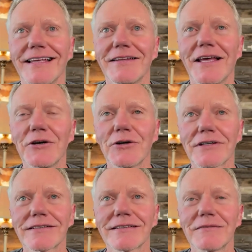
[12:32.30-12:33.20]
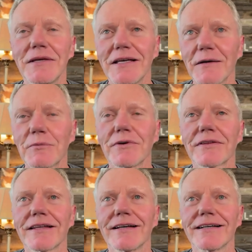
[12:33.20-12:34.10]
They hooked me up
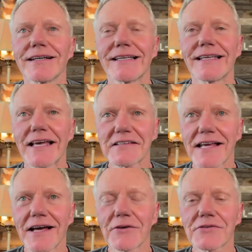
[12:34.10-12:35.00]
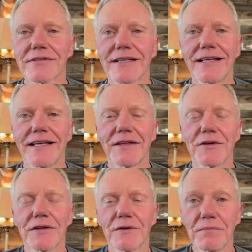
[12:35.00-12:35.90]
with a, a guest house, and their,
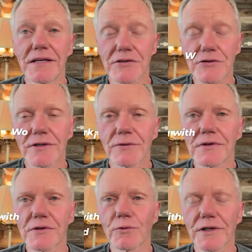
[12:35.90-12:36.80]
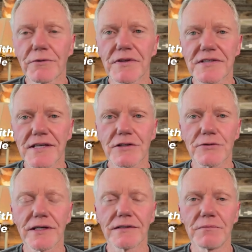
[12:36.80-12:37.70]
their ministry was working with a sex
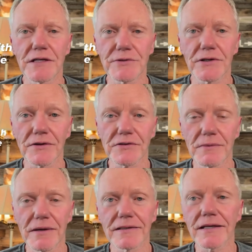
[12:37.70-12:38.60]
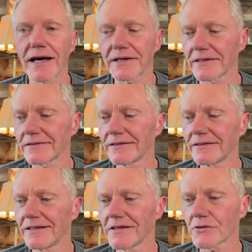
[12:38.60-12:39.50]
trade, a ministry called Samaritana.
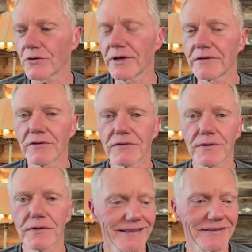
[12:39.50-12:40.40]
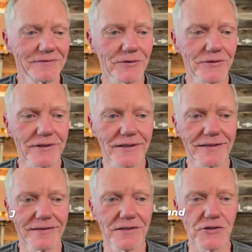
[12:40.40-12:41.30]
So grateful for for
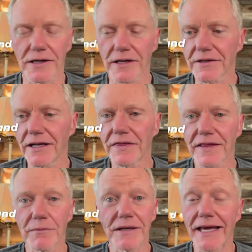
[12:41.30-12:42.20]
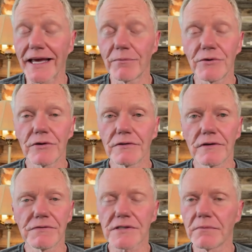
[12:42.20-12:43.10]
uh, Jonathan and Thelma Nambu of,
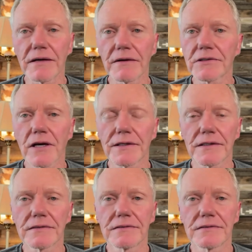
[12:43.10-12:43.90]
of Samaritana